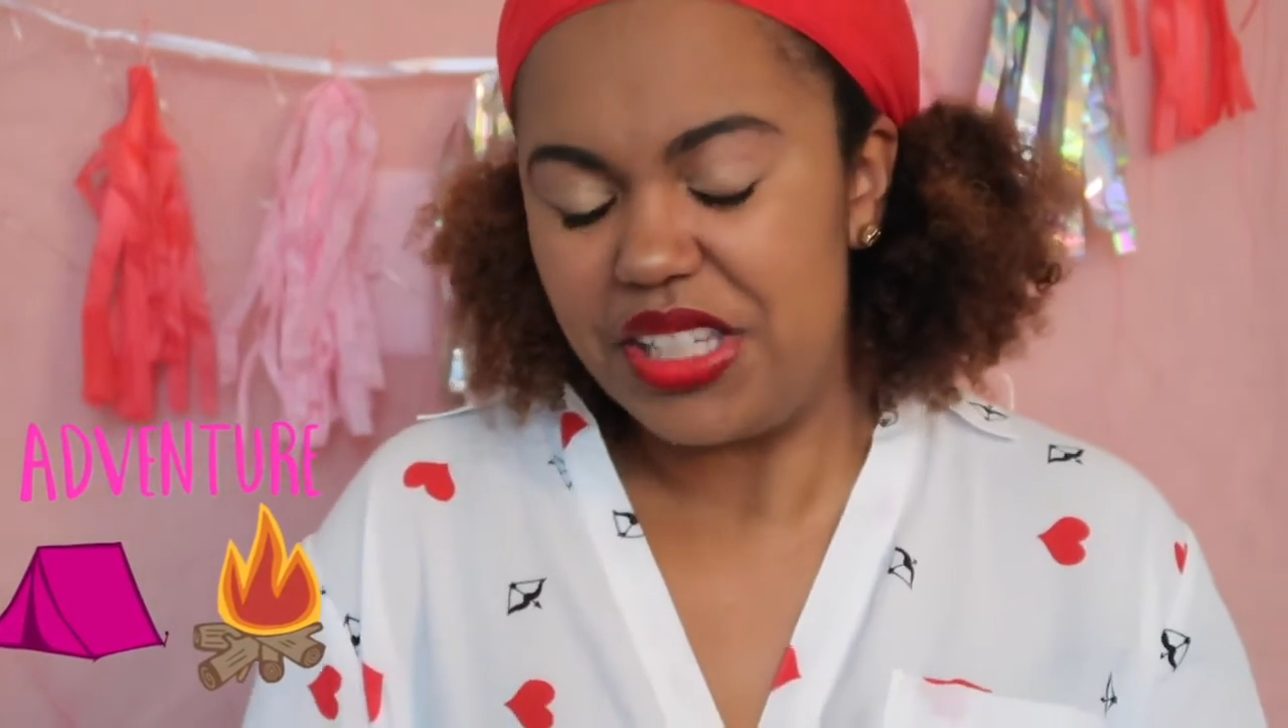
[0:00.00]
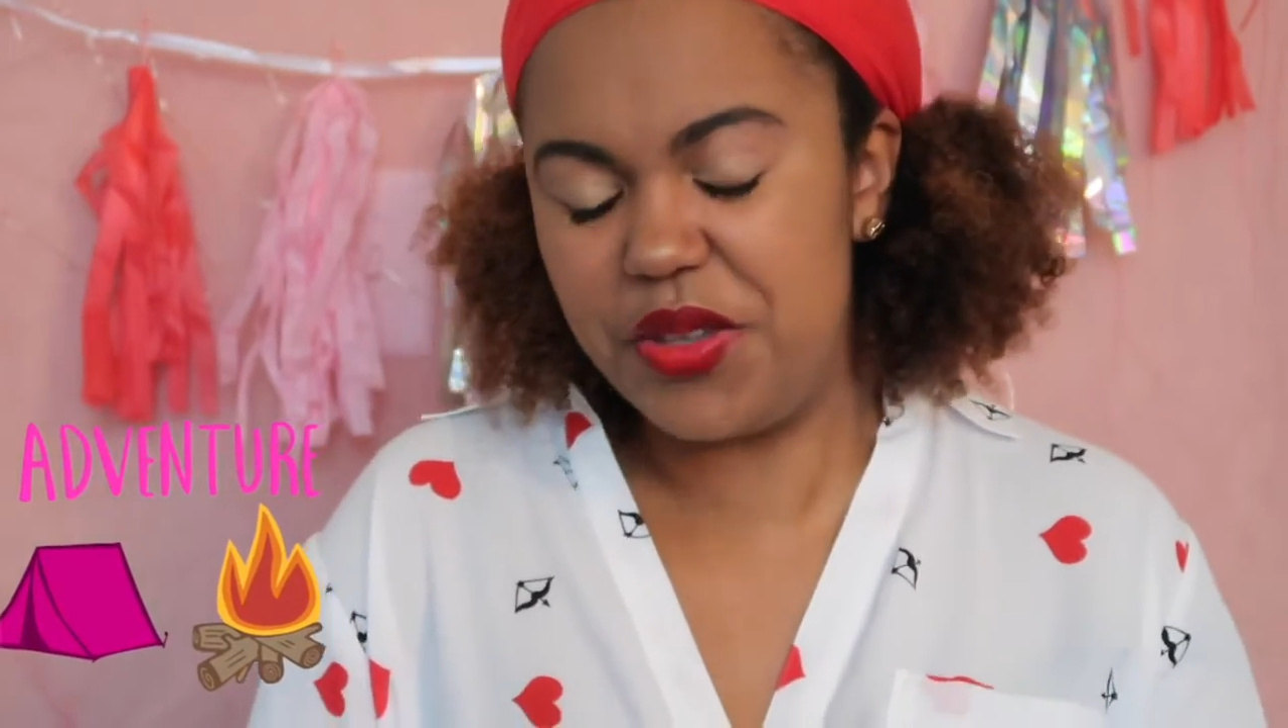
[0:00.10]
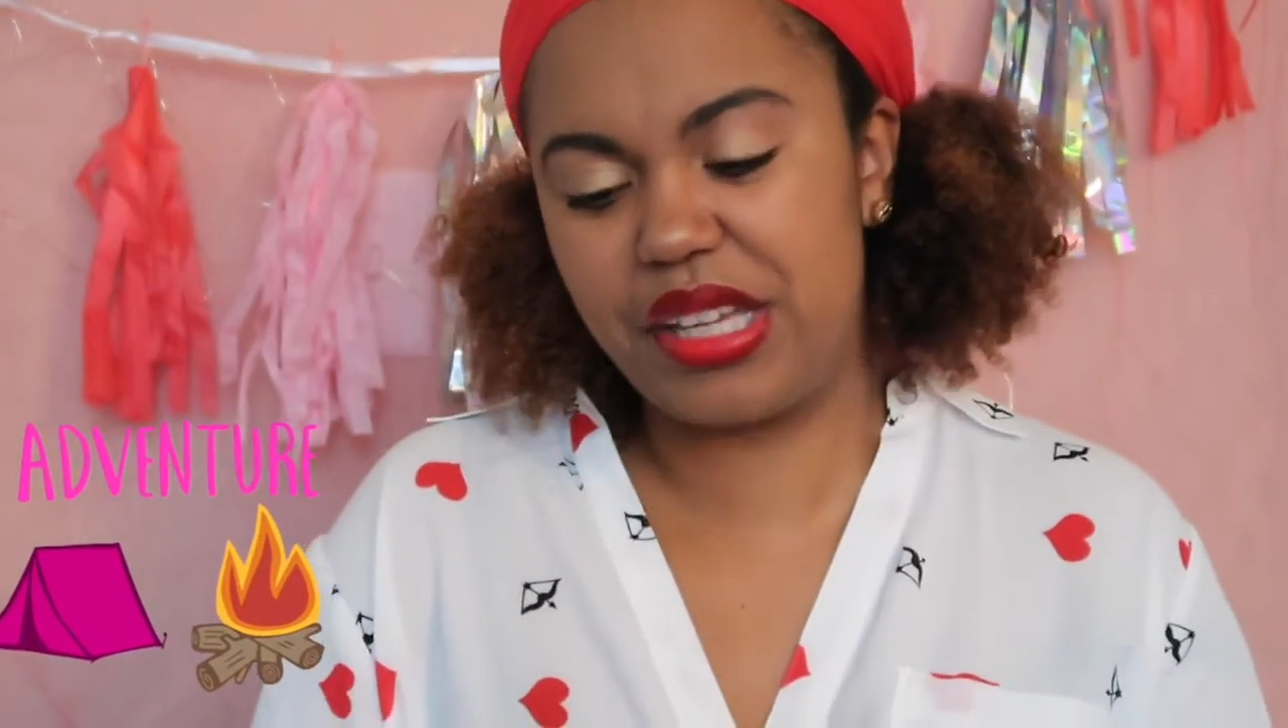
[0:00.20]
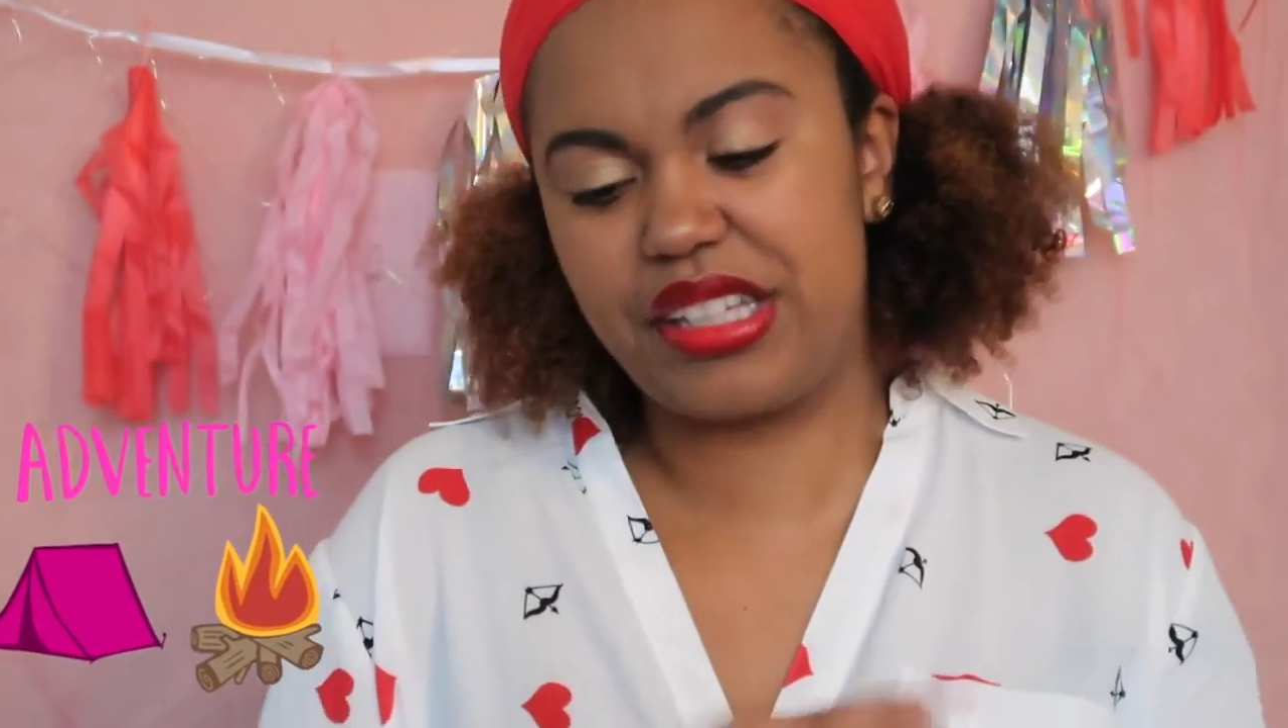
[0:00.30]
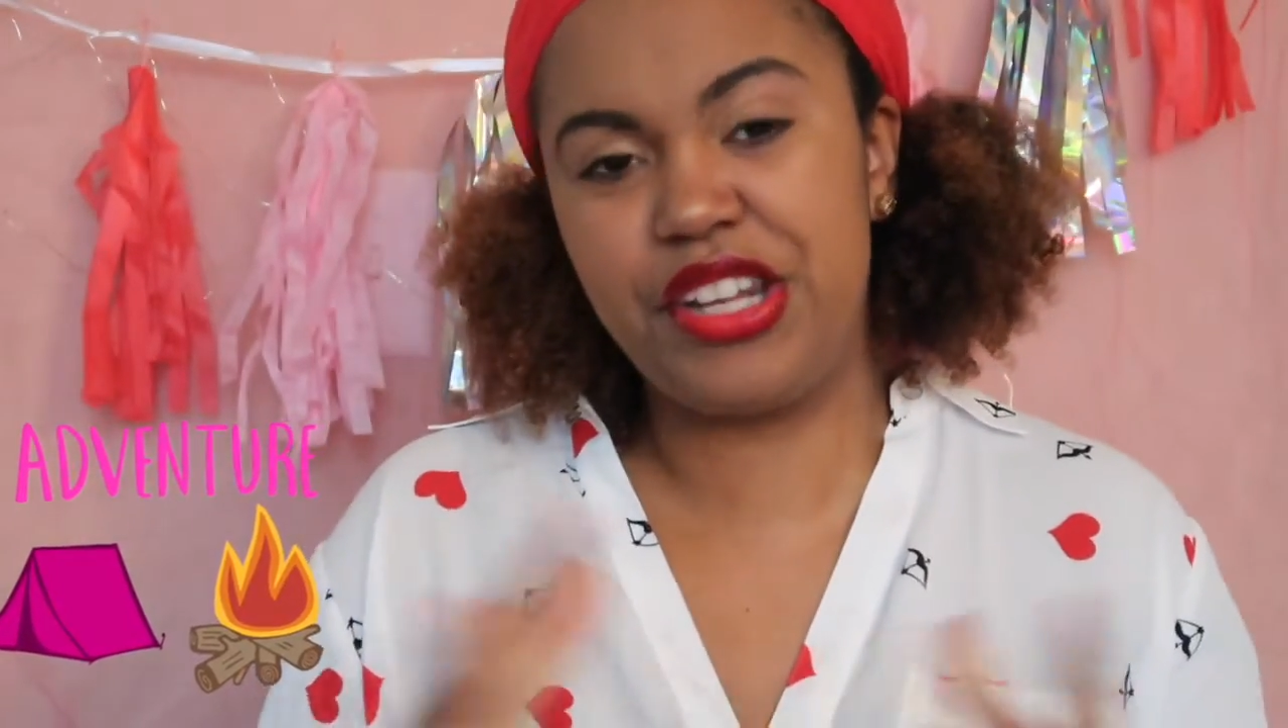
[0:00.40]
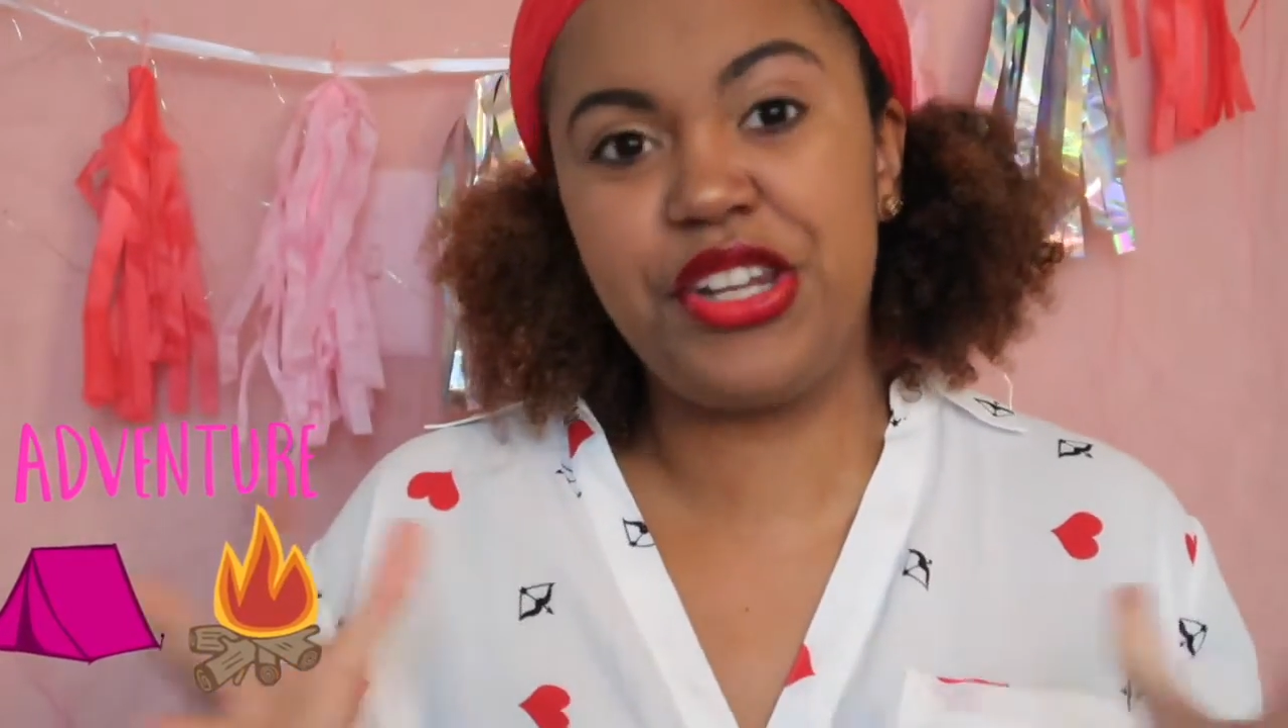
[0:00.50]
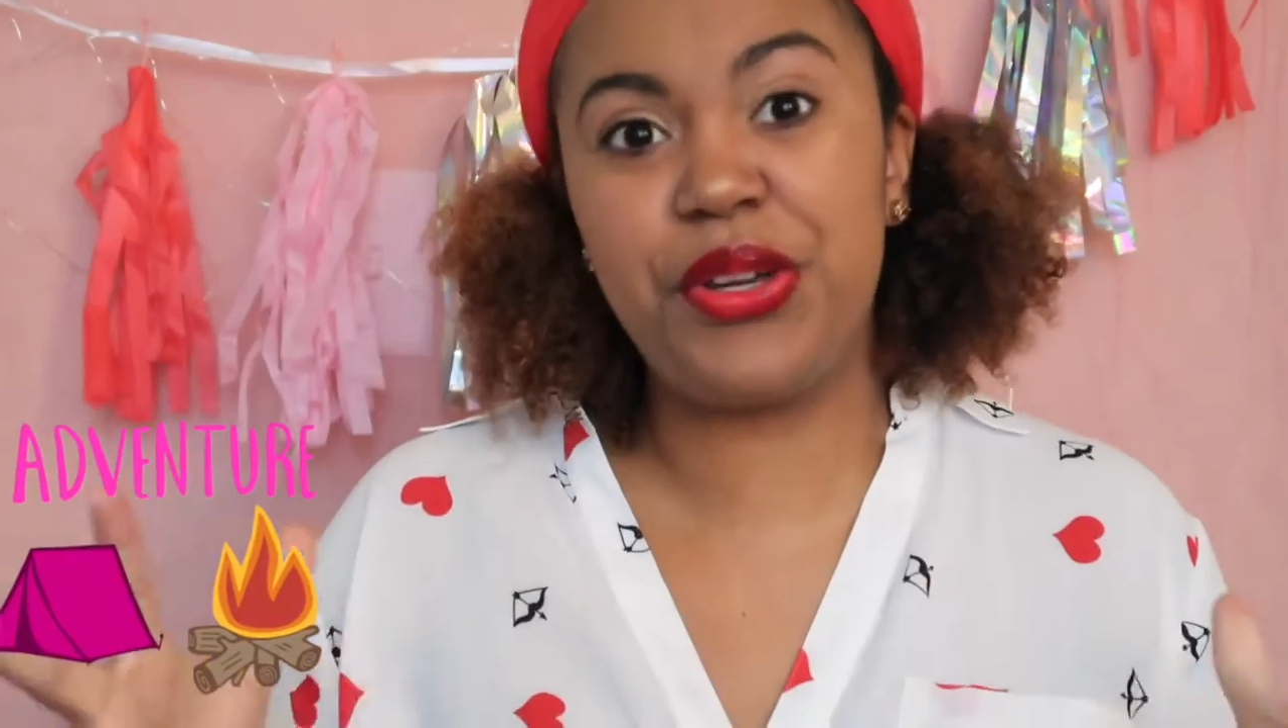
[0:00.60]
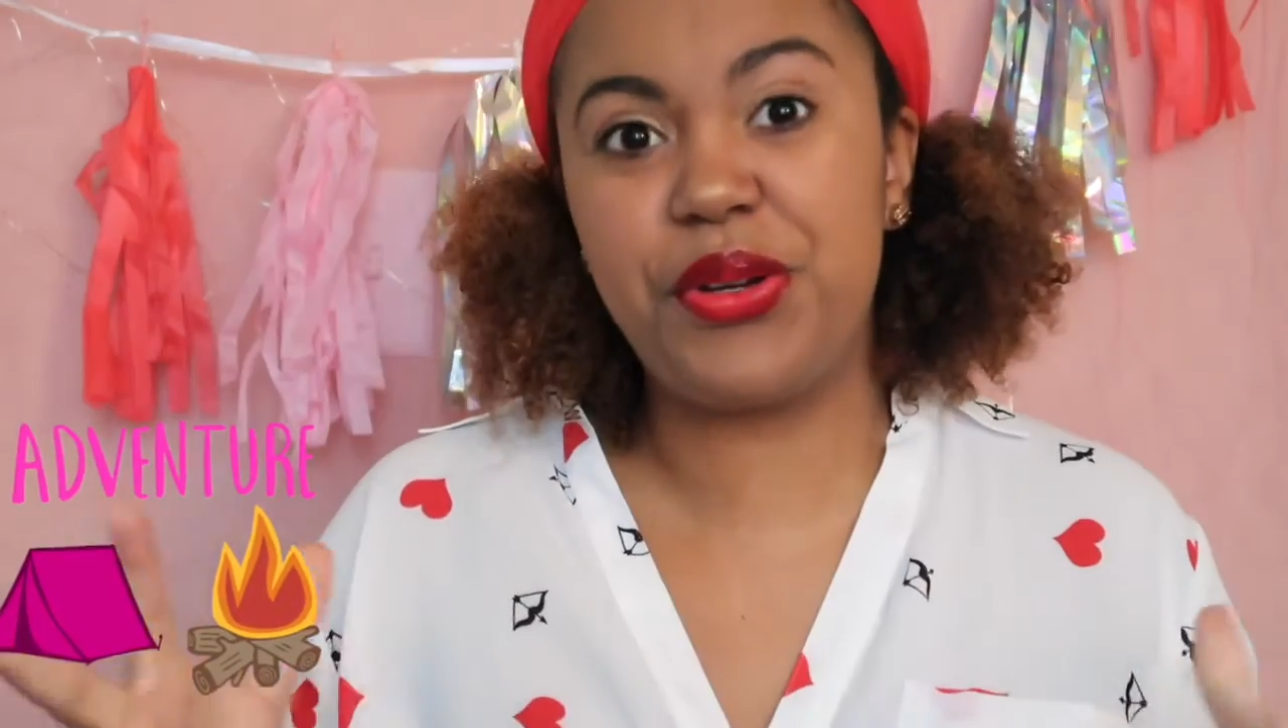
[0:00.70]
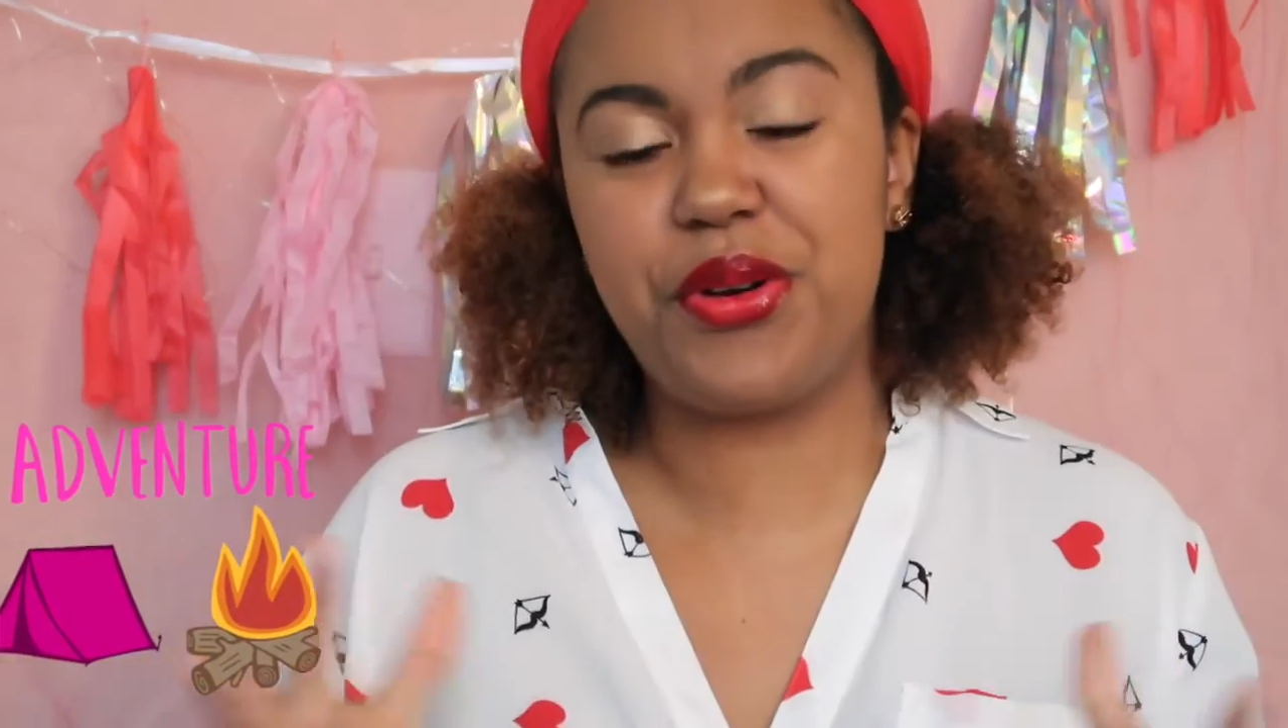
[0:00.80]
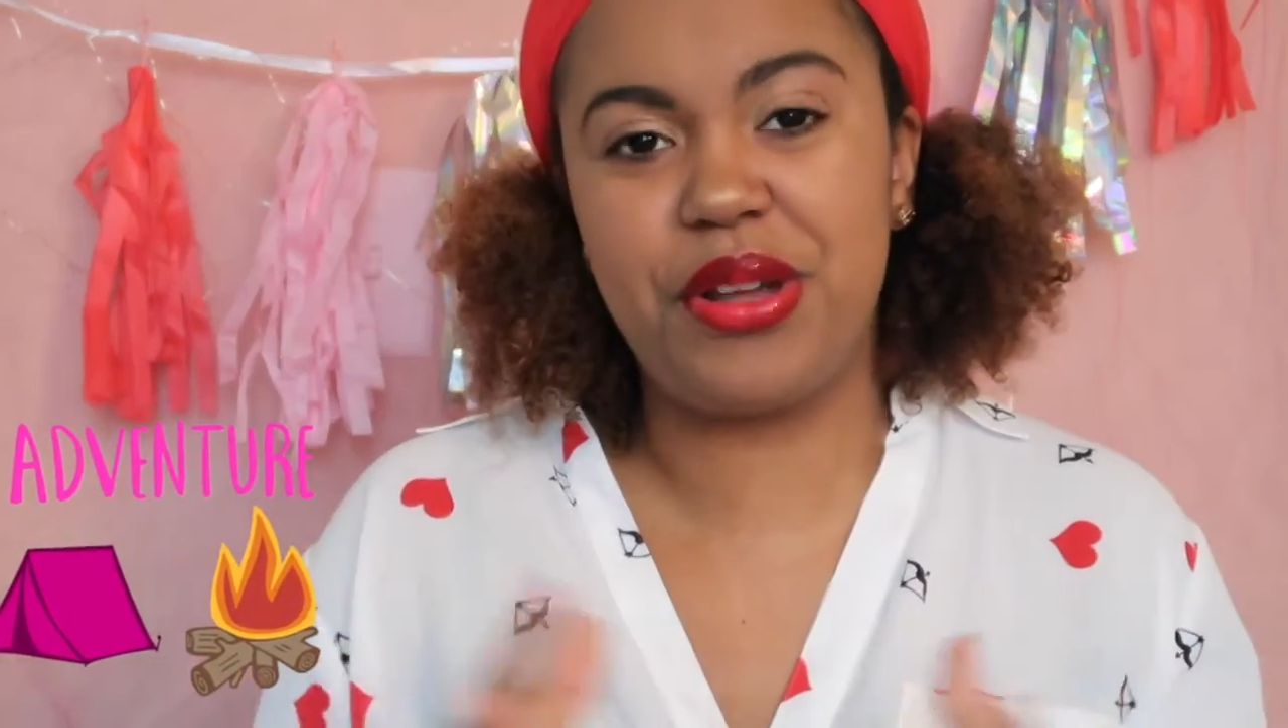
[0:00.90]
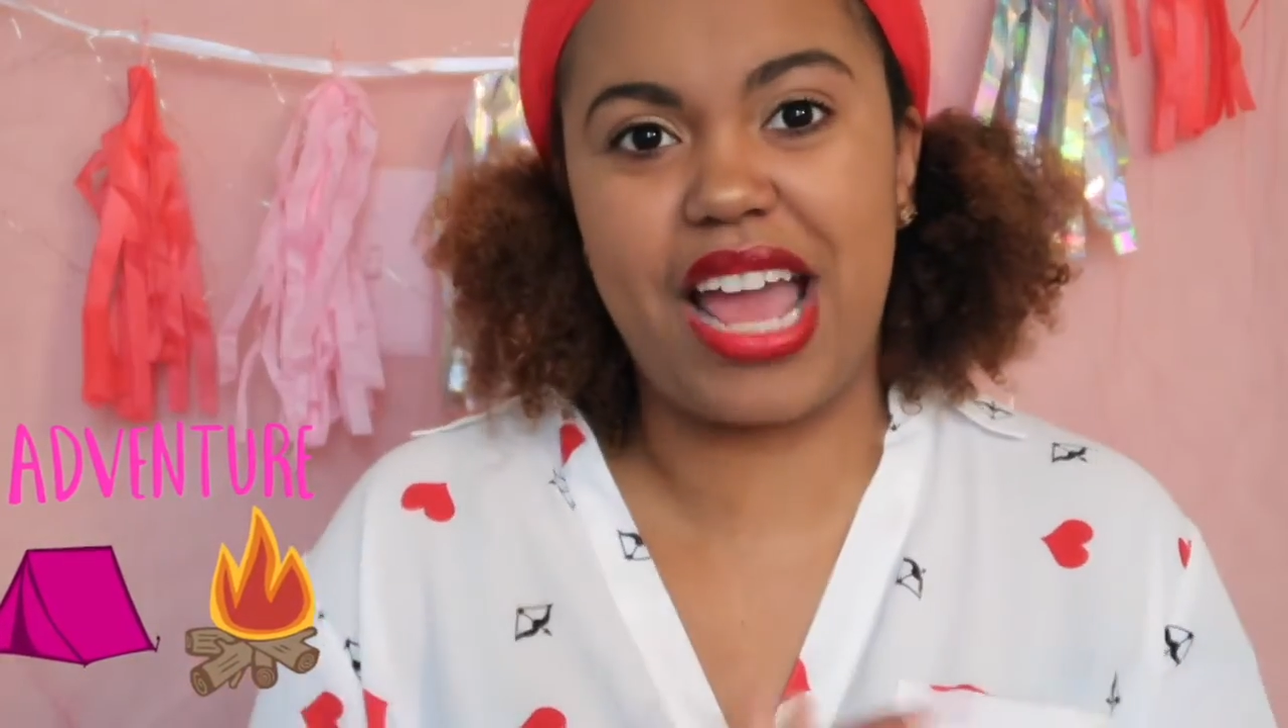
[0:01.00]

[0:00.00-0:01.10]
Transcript: you could canoe